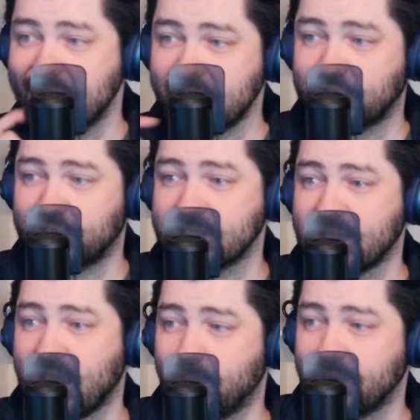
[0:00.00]
just
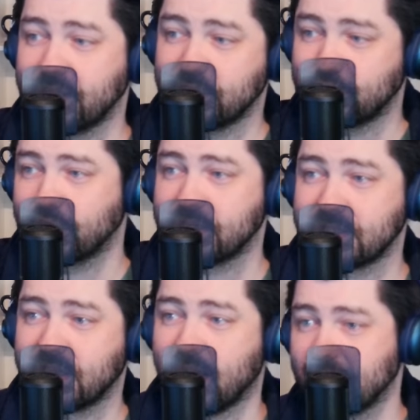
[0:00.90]
happened. He just
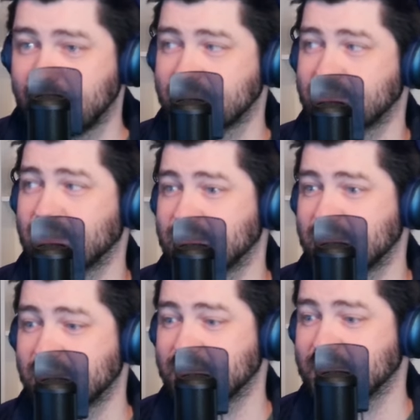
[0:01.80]
got this
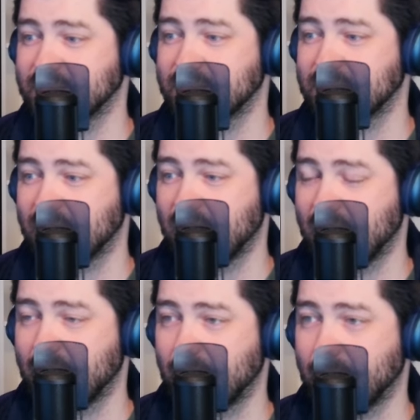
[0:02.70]
sentence.
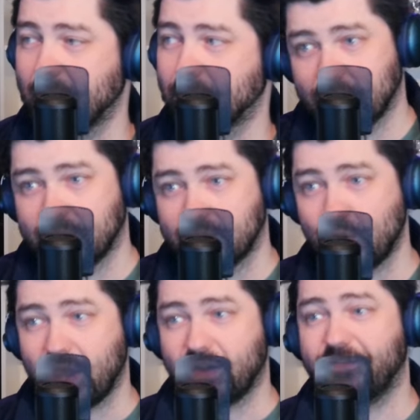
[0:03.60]
So
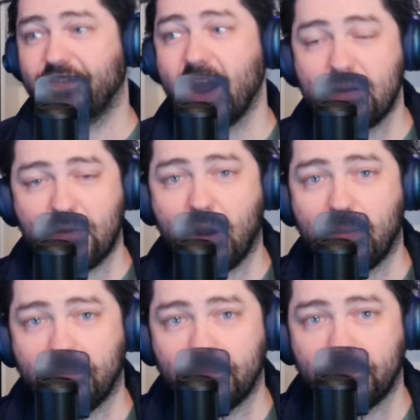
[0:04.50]
he had a firearm
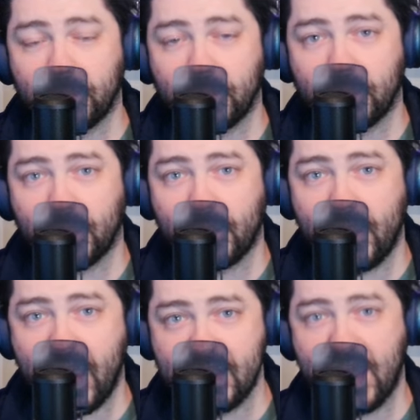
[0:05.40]

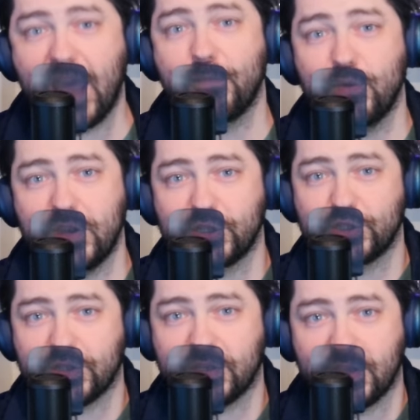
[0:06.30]
and
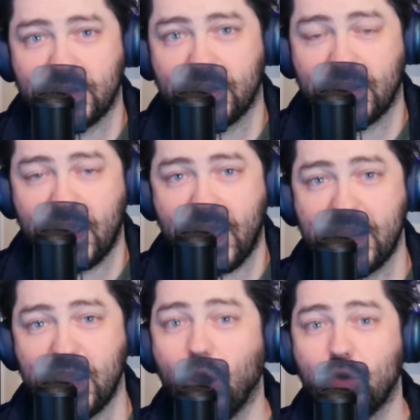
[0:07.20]
ammunition, and
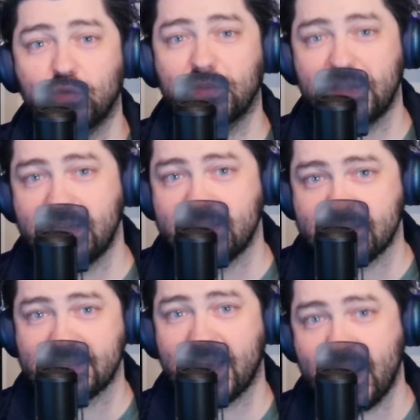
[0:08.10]
he only
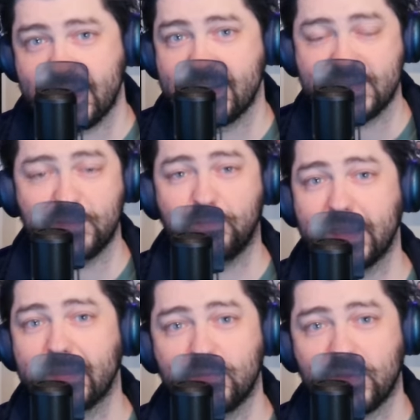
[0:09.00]
decided to
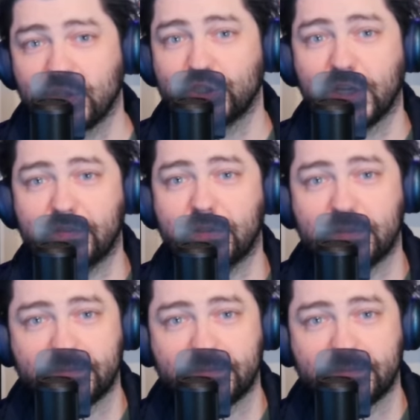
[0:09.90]
beat them with a shovel.